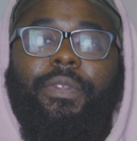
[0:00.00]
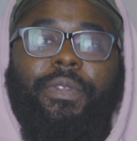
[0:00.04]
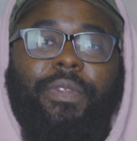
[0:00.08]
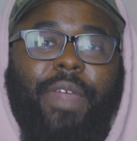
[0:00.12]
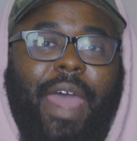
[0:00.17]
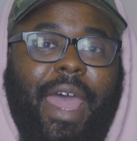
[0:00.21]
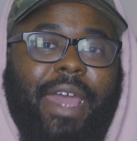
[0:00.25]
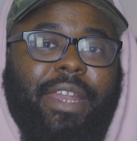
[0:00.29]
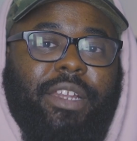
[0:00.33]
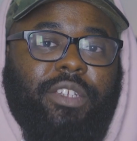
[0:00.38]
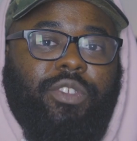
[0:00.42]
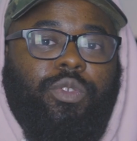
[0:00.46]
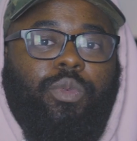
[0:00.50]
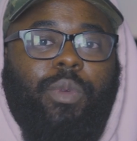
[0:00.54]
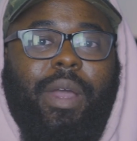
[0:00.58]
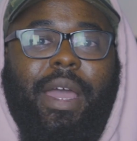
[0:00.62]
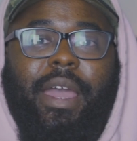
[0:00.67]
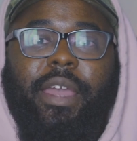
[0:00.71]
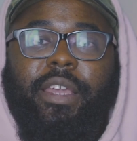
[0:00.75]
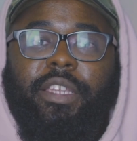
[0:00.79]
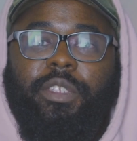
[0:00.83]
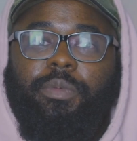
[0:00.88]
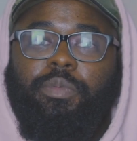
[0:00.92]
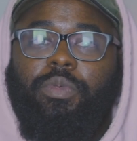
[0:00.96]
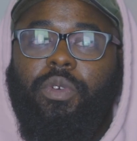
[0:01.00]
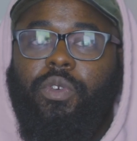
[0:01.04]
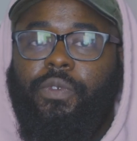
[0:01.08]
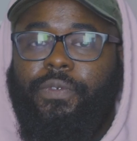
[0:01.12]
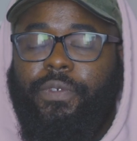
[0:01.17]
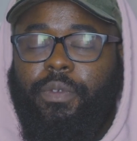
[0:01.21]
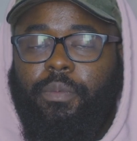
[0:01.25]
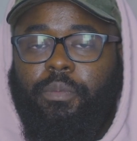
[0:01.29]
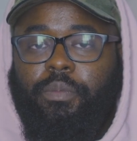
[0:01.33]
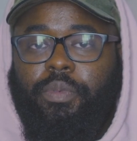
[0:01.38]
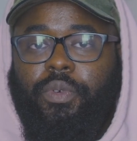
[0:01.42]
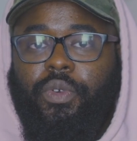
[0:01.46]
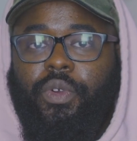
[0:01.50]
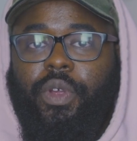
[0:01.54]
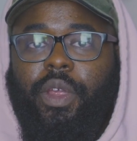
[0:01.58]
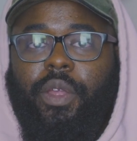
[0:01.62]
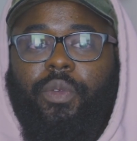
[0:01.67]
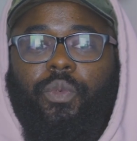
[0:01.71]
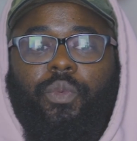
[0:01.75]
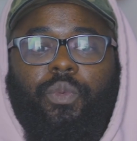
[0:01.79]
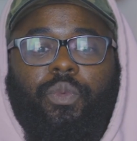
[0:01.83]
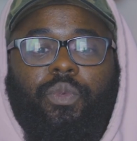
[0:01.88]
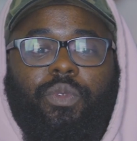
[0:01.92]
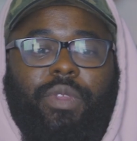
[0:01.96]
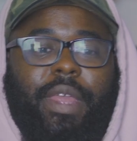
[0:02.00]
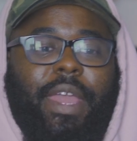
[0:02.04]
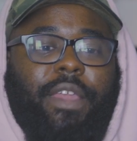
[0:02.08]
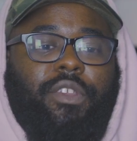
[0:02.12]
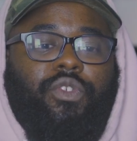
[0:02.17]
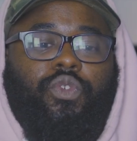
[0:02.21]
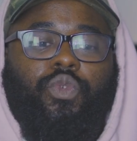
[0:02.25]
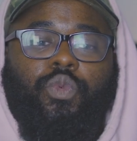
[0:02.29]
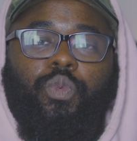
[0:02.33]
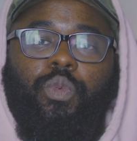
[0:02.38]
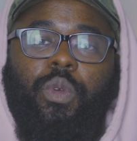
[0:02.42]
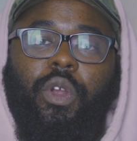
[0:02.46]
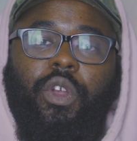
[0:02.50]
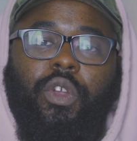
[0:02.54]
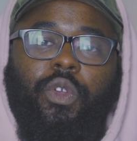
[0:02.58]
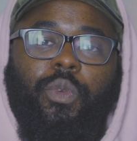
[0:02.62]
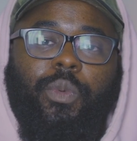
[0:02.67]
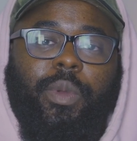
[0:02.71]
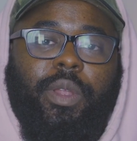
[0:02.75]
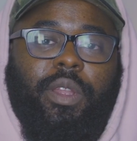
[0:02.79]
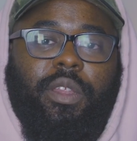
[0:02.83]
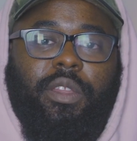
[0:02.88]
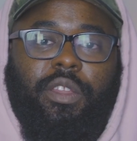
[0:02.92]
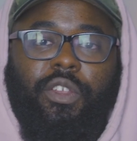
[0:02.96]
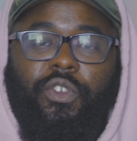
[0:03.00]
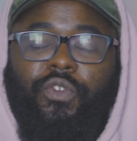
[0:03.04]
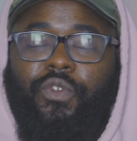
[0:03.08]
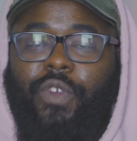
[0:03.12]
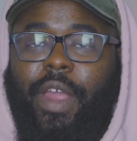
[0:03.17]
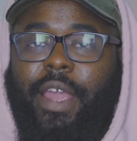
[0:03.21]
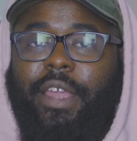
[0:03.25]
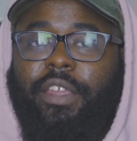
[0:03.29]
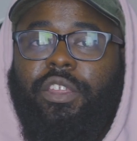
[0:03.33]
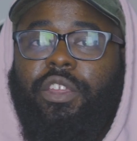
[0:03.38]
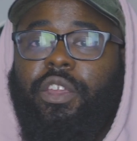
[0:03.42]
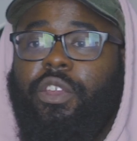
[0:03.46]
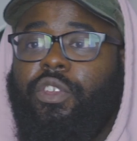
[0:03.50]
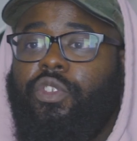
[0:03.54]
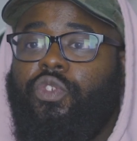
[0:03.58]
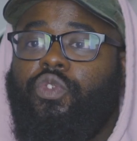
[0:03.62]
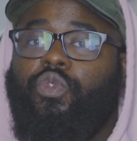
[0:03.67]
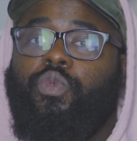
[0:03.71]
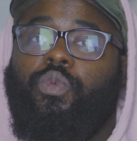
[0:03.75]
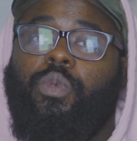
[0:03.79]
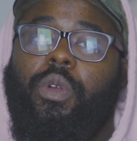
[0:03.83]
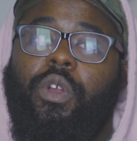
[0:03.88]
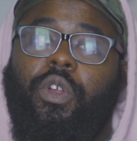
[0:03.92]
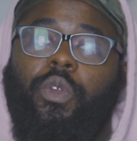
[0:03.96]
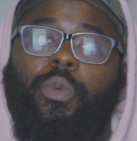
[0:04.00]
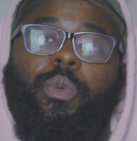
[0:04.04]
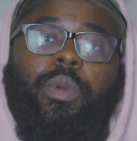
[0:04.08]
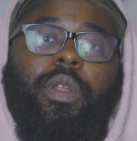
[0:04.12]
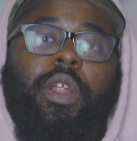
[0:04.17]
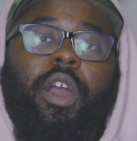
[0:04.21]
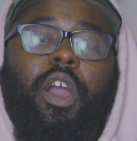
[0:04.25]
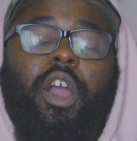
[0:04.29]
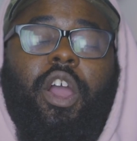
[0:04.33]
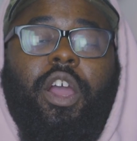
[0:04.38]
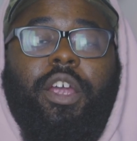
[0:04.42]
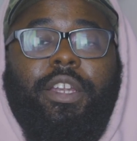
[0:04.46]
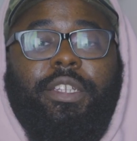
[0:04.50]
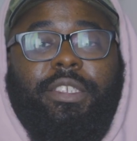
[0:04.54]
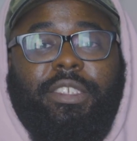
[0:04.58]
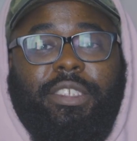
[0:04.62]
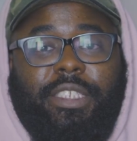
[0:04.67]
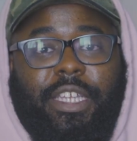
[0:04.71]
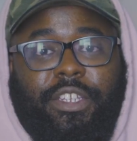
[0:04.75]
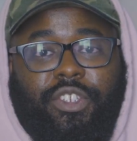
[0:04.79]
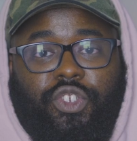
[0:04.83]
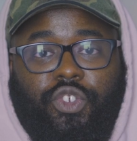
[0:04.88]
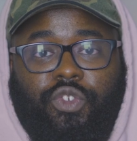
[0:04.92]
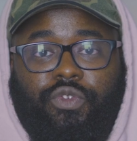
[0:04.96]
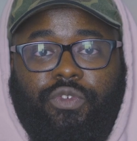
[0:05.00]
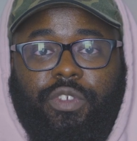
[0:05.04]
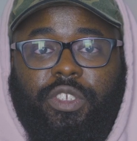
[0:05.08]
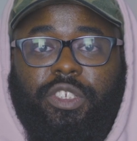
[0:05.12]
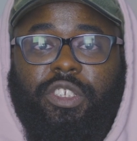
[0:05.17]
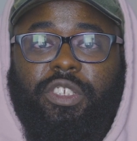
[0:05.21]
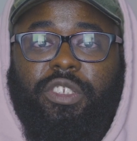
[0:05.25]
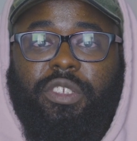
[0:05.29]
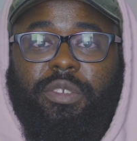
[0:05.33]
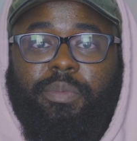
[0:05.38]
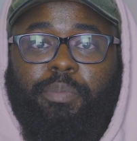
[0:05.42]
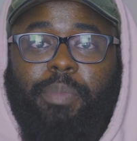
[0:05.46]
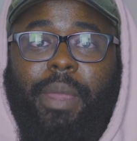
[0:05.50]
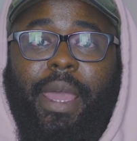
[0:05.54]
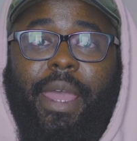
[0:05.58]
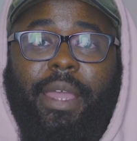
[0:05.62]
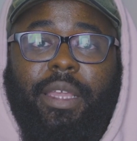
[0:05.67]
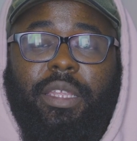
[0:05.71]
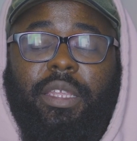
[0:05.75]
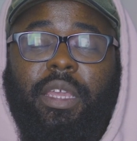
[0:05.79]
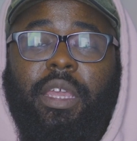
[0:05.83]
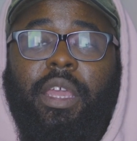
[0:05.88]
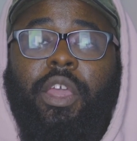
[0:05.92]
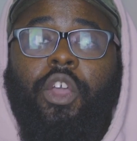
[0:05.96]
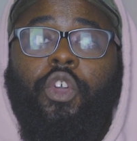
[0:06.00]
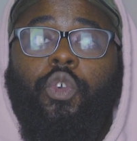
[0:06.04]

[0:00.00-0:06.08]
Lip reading: That is why it's both important that you work with a director and you work with an artist that you respect.